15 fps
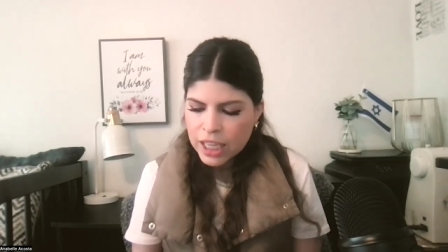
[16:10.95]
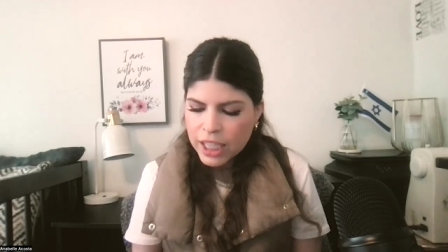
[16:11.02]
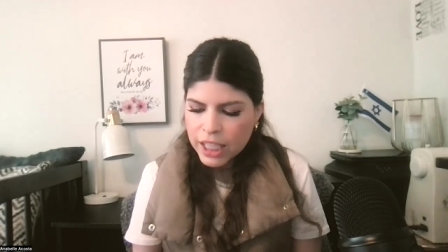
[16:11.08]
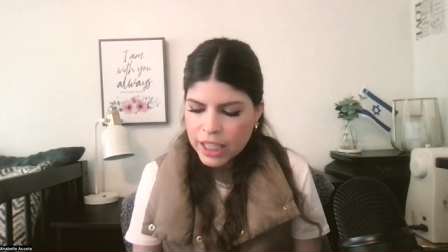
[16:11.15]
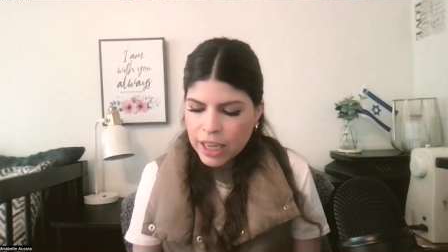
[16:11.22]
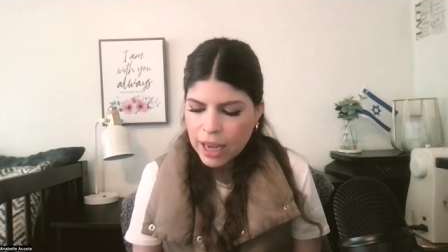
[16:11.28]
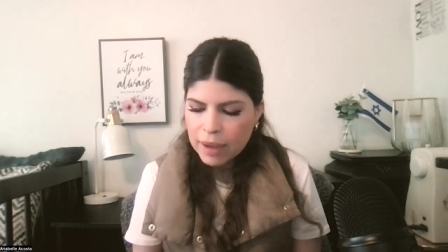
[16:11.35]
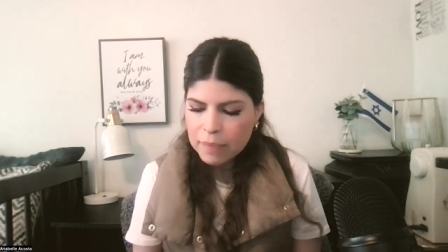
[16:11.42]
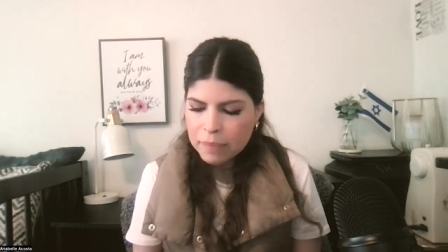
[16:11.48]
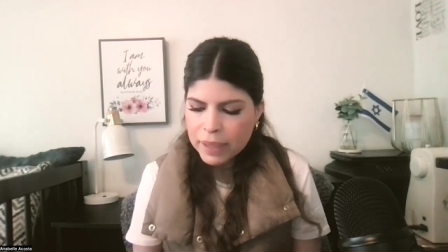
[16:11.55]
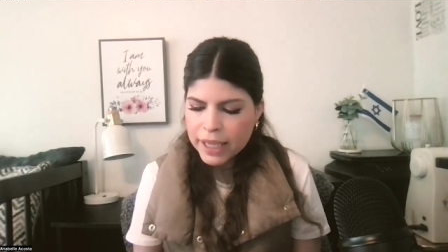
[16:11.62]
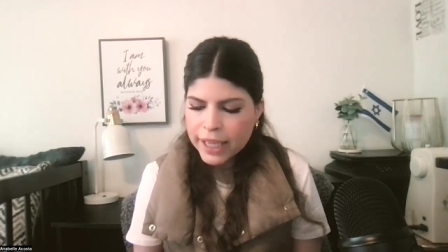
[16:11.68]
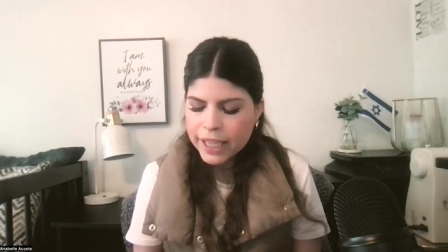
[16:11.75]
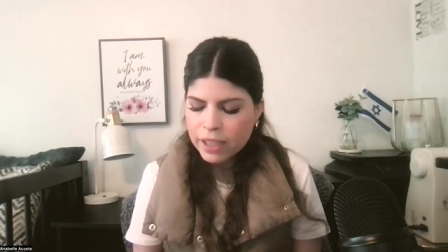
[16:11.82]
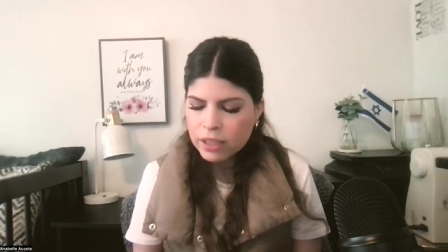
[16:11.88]
could not
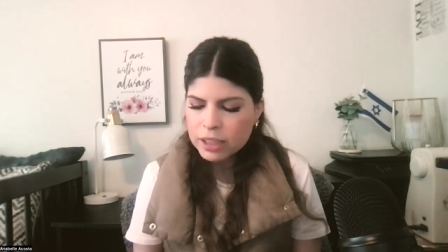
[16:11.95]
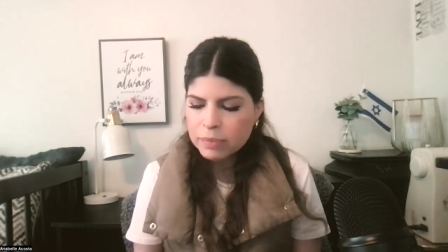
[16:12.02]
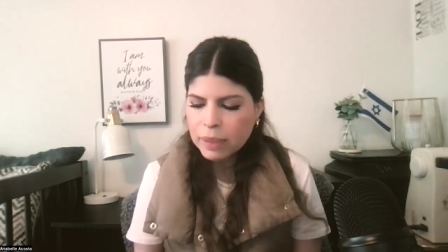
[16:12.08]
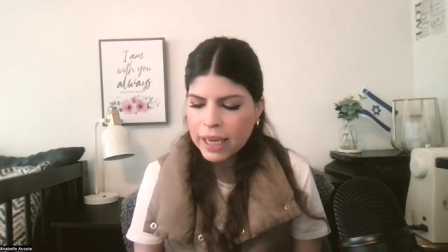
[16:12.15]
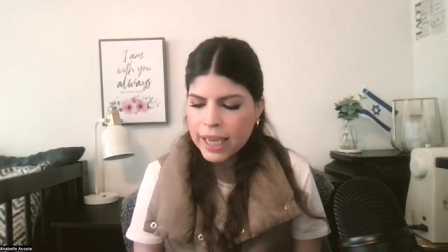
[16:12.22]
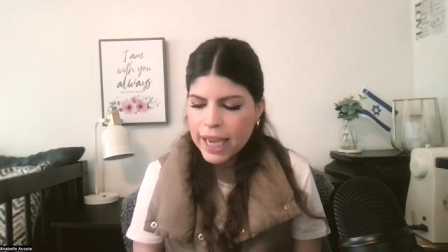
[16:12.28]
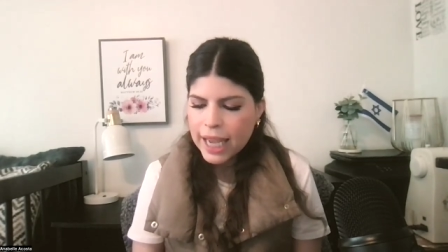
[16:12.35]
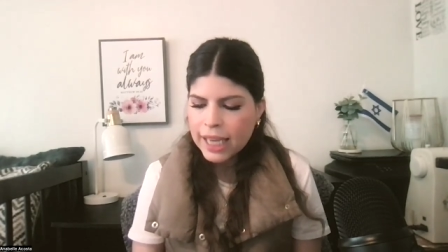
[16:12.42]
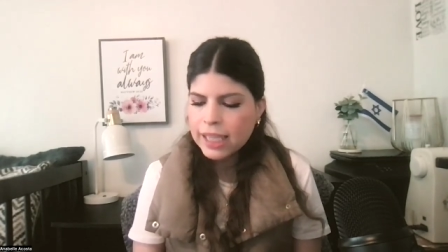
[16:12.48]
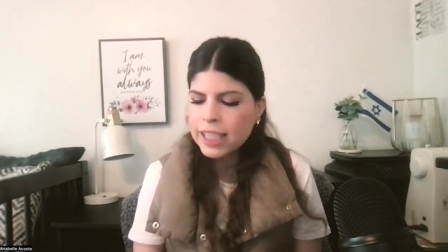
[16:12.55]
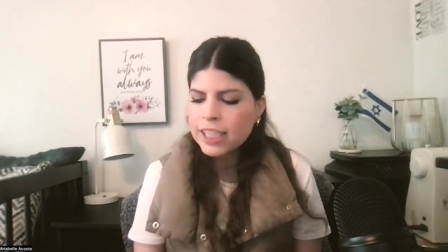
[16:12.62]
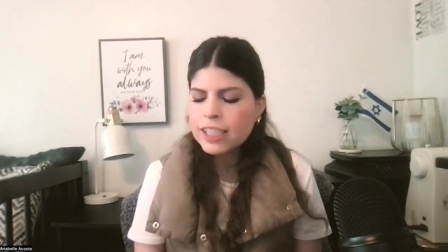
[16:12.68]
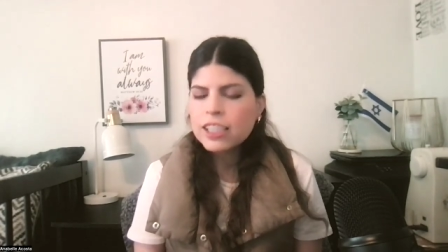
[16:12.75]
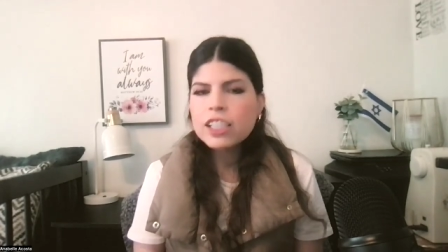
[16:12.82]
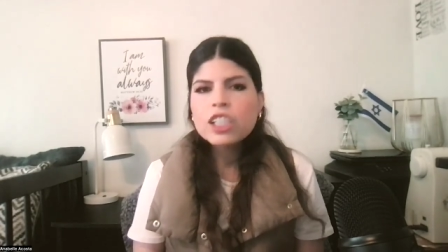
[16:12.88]
be healed by any."